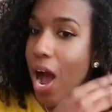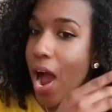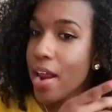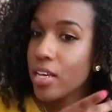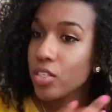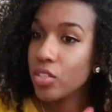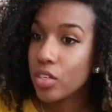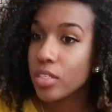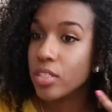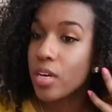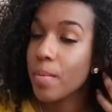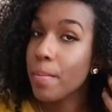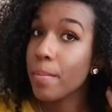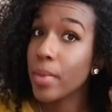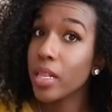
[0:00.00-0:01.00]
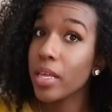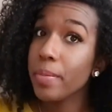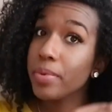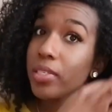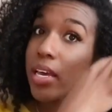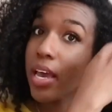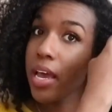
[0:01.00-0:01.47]
I just took some
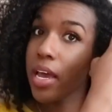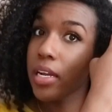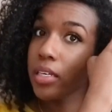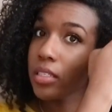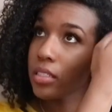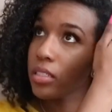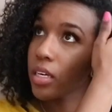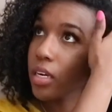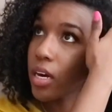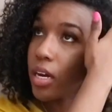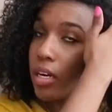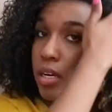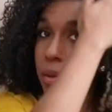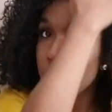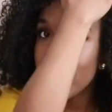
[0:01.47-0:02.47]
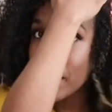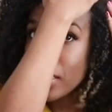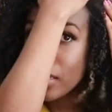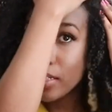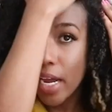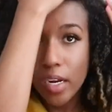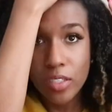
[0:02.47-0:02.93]
clips and just like kind of
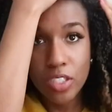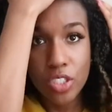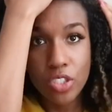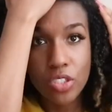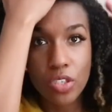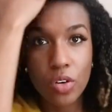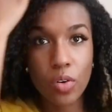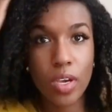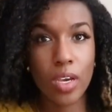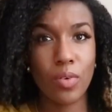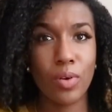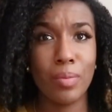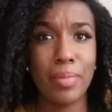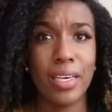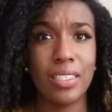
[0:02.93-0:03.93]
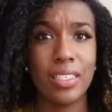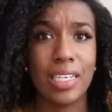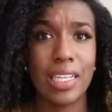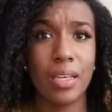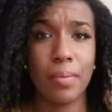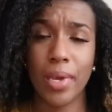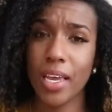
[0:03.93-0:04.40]
pinned it down just so it would
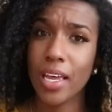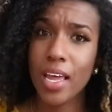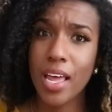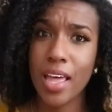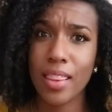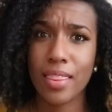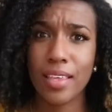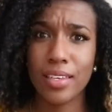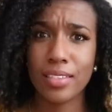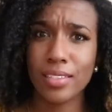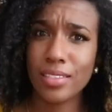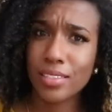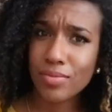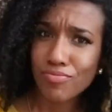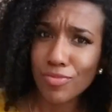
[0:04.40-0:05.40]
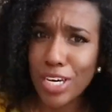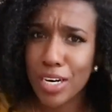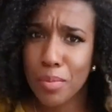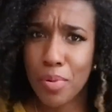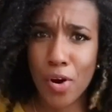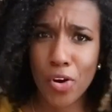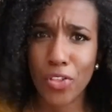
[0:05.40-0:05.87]
basically make this
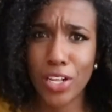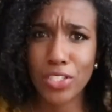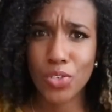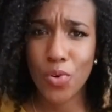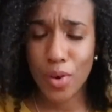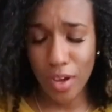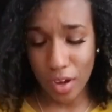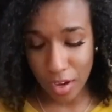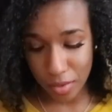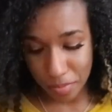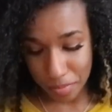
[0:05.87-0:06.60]
kind of part that's going on.